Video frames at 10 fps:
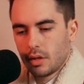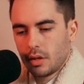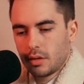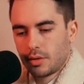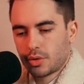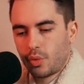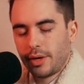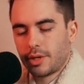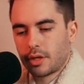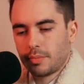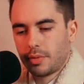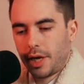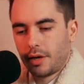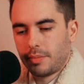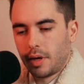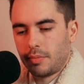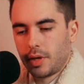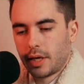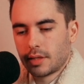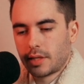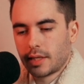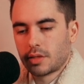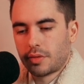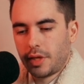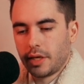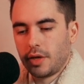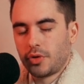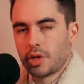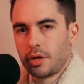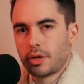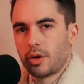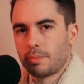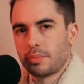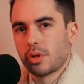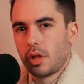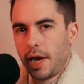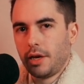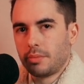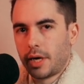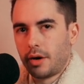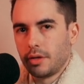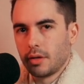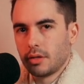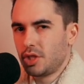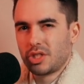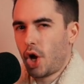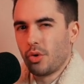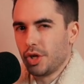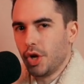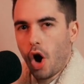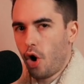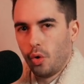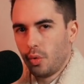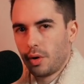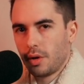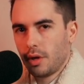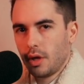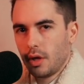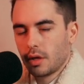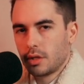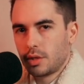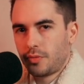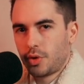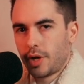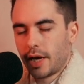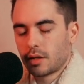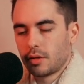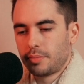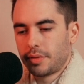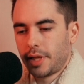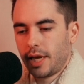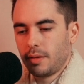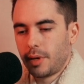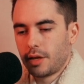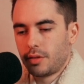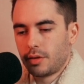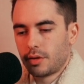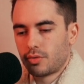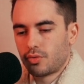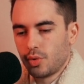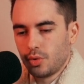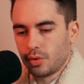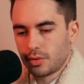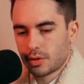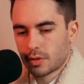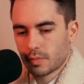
So it's weird to complain about, but I guess that's the thing. If you're going to complain about it, just don't go. Because if you're not going to play by their rules,